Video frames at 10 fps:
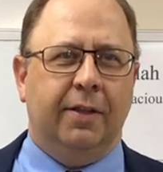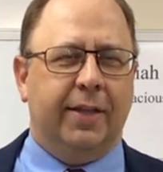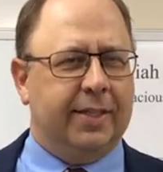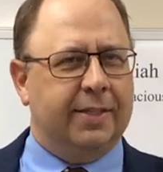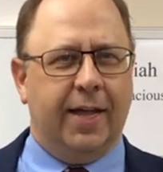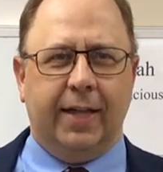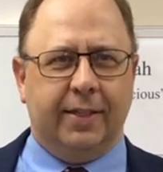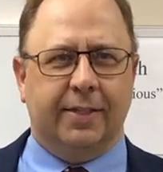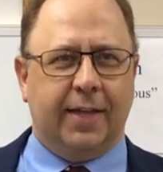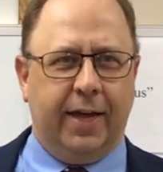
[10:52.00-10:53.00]
That's not
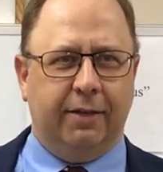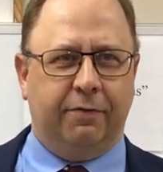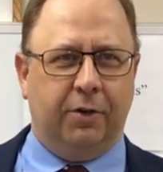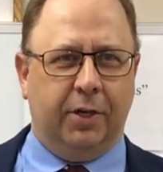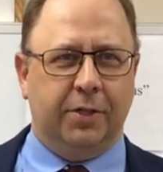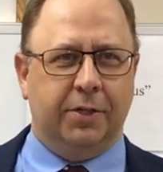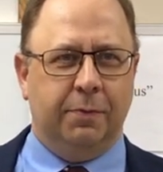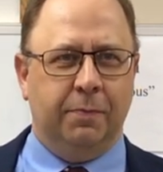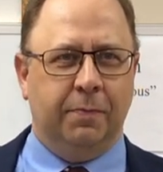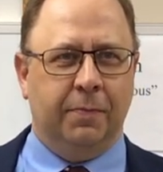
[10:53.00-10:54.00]
this kind of furnace.
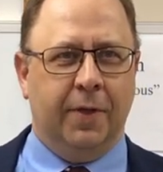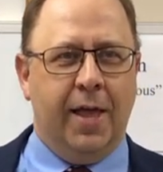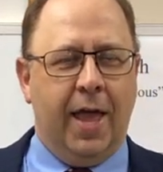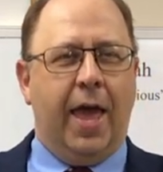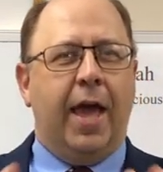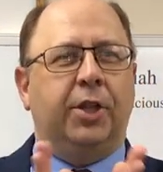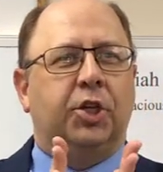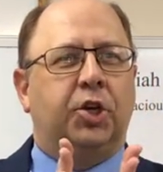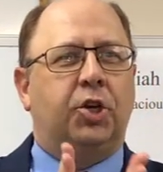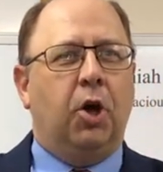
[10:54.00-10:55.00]
And to
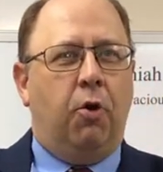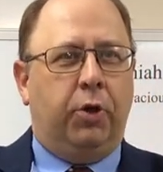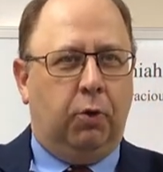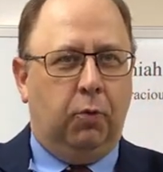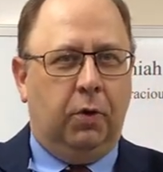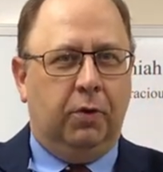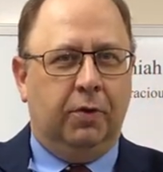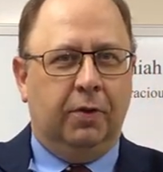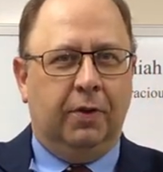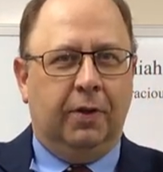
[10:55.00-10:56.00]
show you,
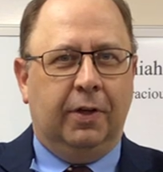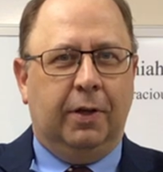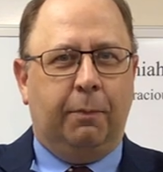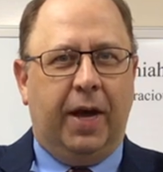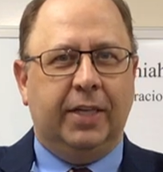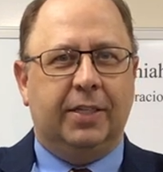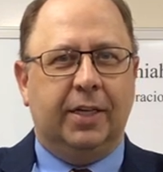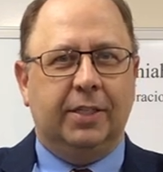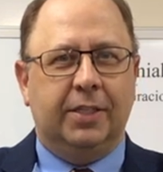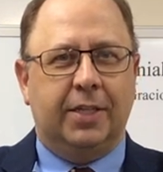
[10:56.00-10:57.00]
my
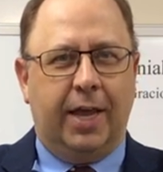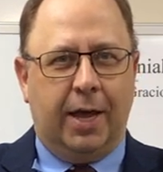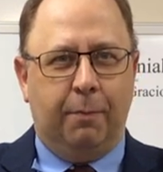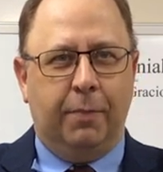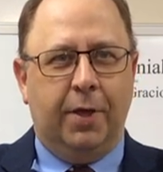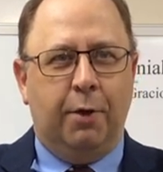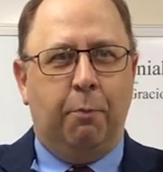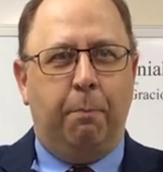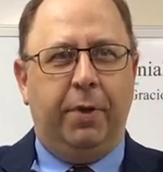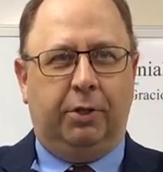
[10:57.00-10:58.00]
son Sam
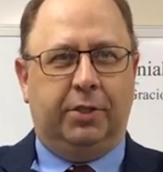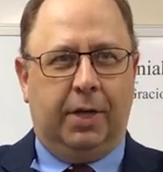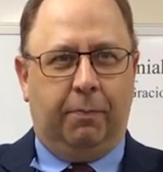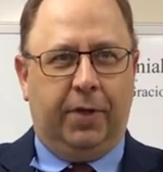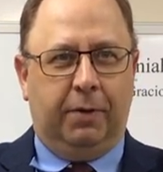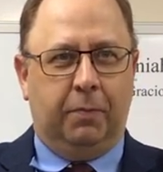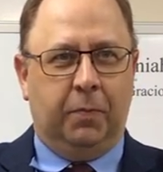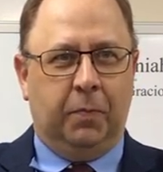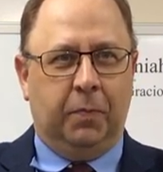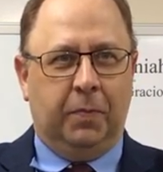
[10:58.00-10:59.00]
built something
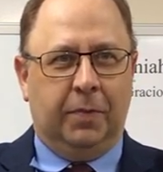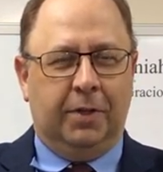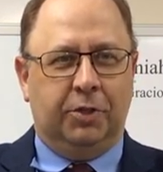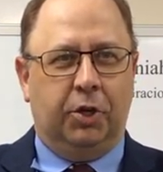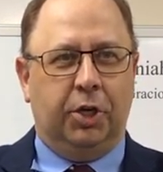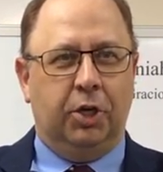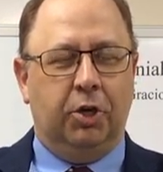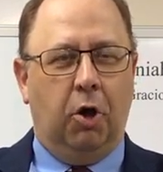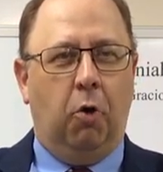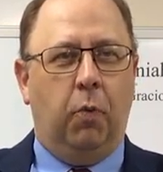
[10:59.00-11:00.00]
so you'd
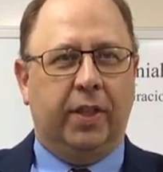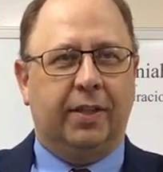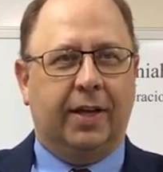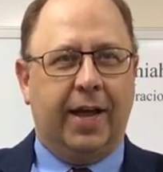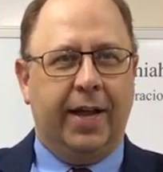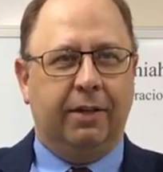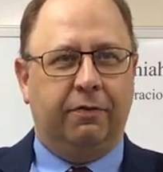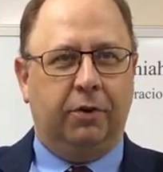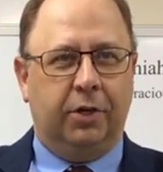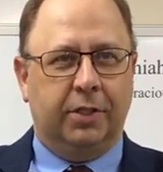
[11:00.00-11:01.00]
know what the kind of
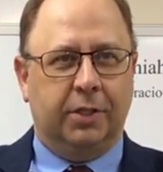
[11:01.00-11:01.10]
furnace